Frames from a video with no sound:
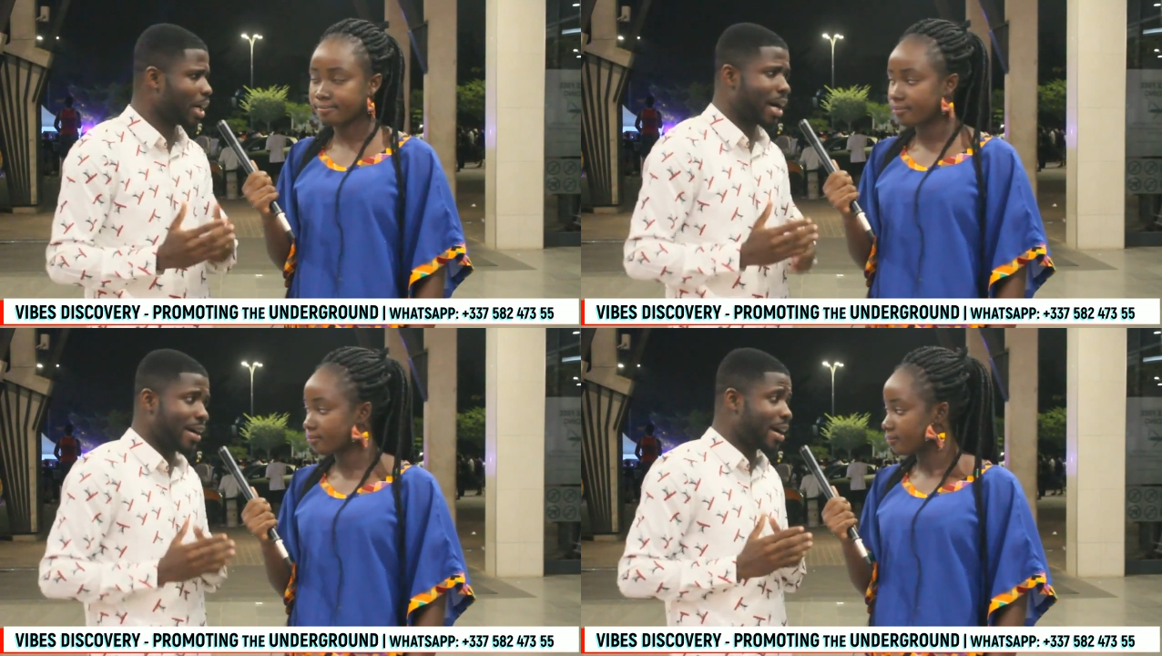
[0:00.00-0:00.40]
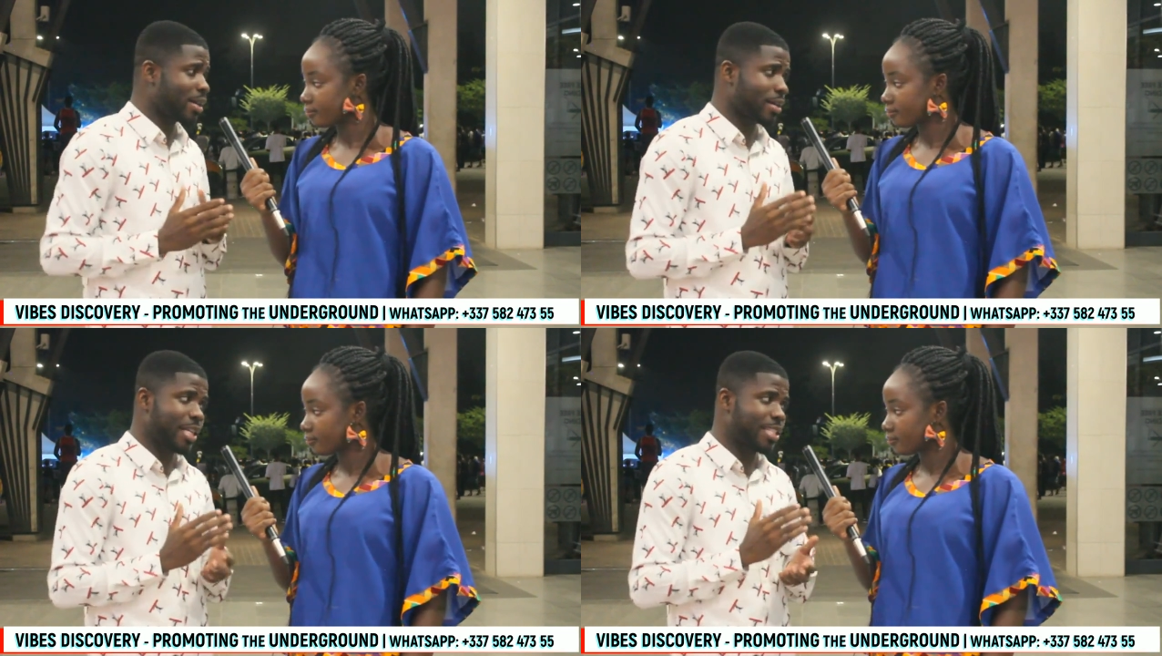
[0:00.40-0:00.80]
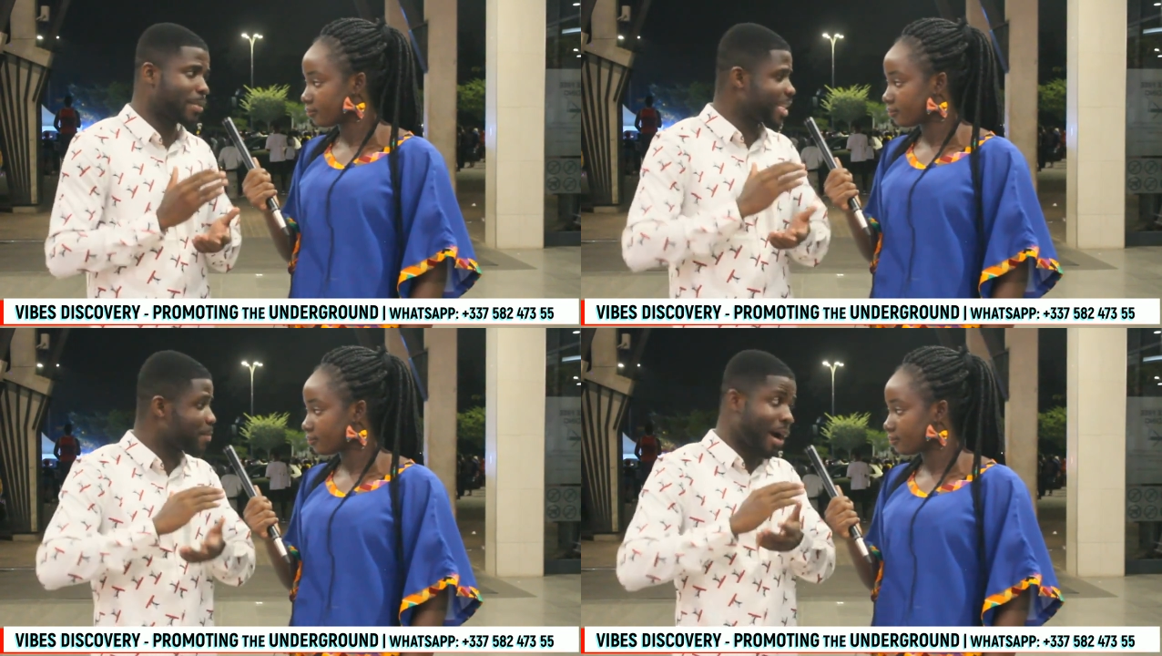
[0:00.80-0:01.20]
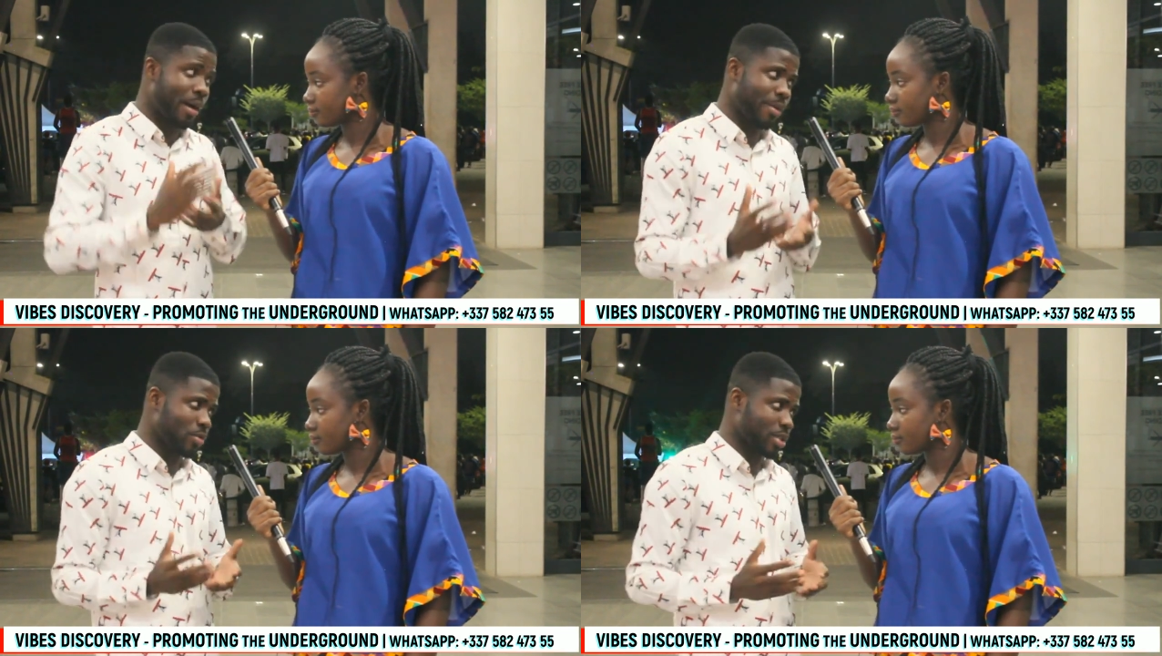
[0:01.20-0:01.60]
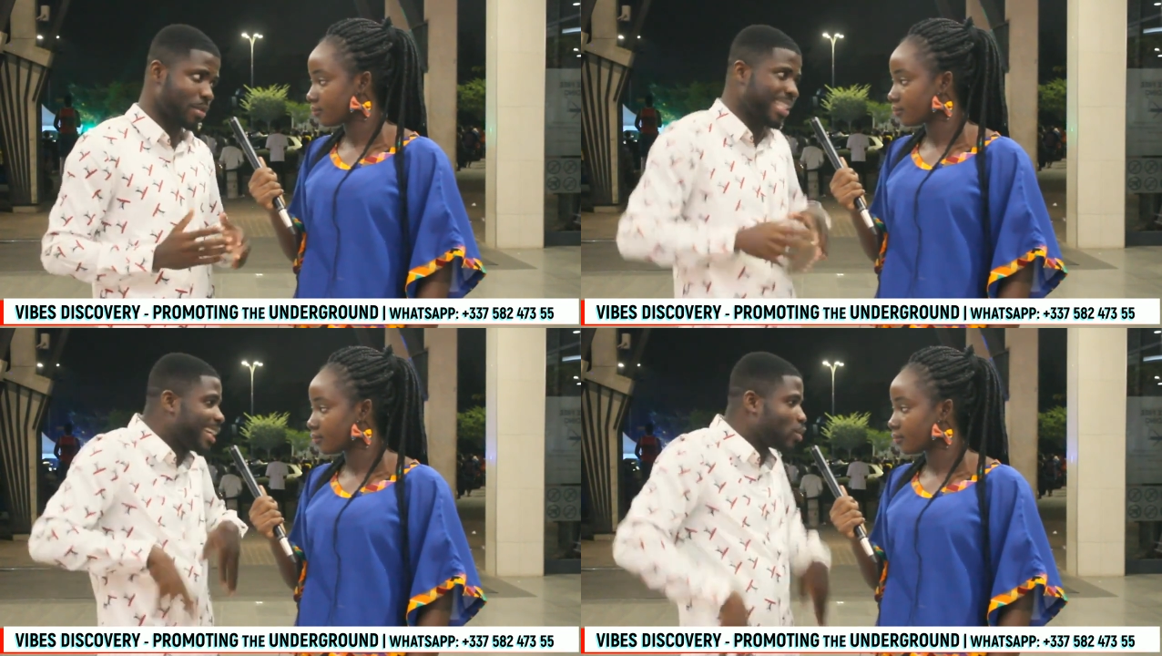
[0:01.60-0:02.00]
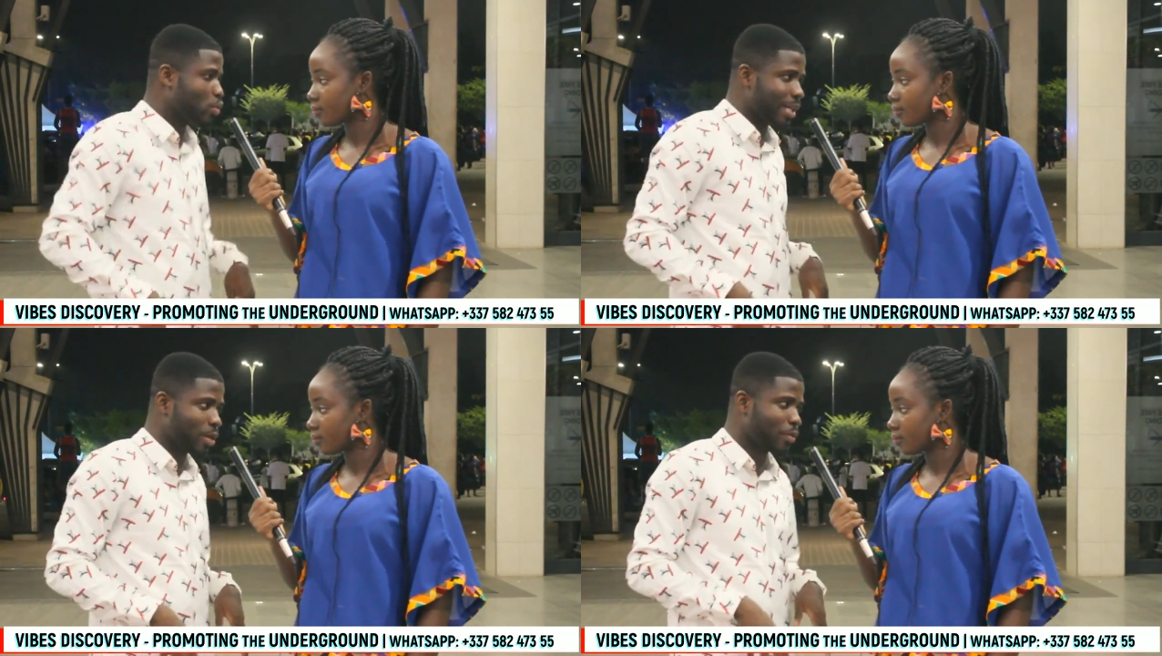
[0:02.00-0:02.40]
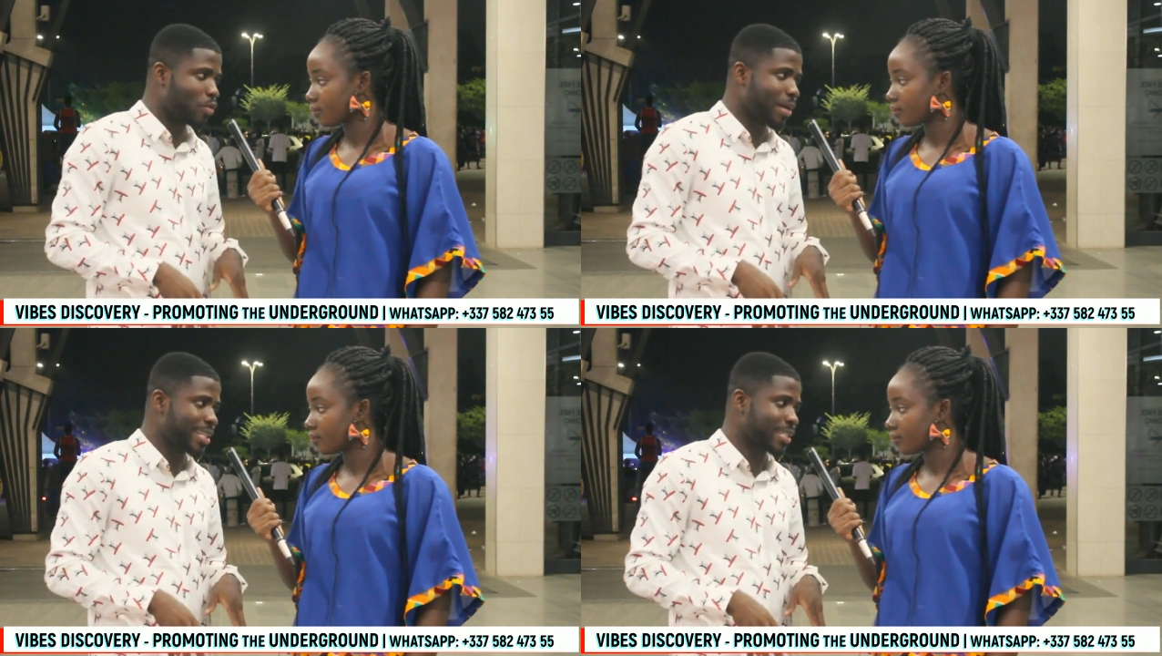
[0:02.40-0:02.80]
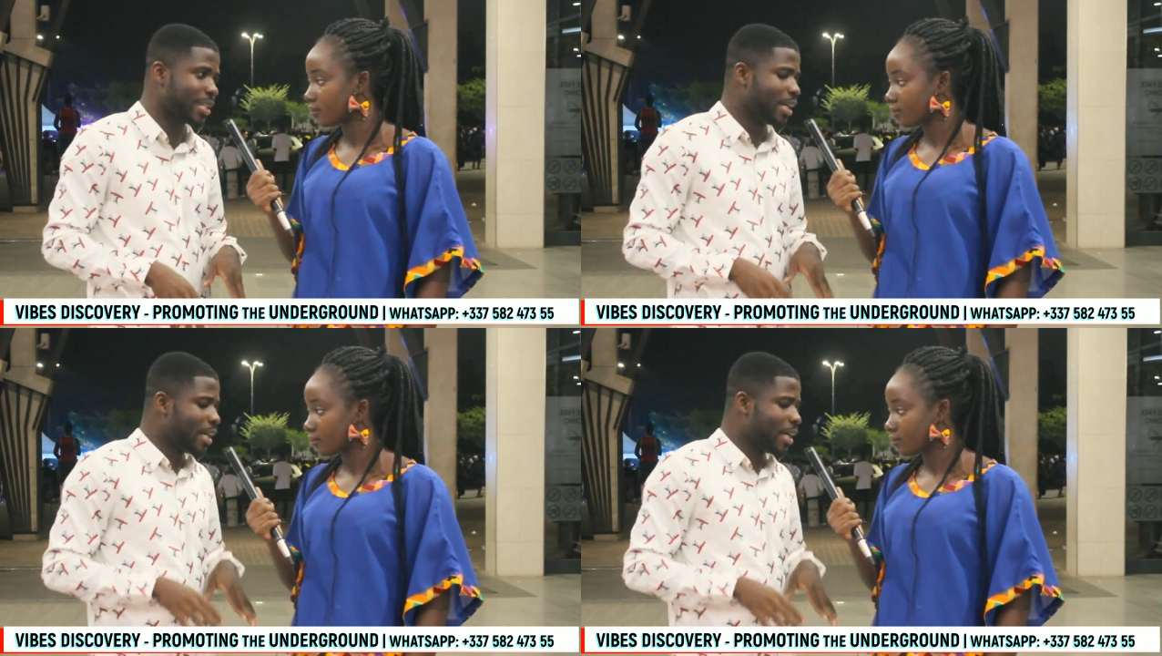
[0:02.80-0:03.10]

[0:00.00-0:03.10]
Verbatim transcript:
Speaker 1: Accra no, it's much paramount than that of Kumasi.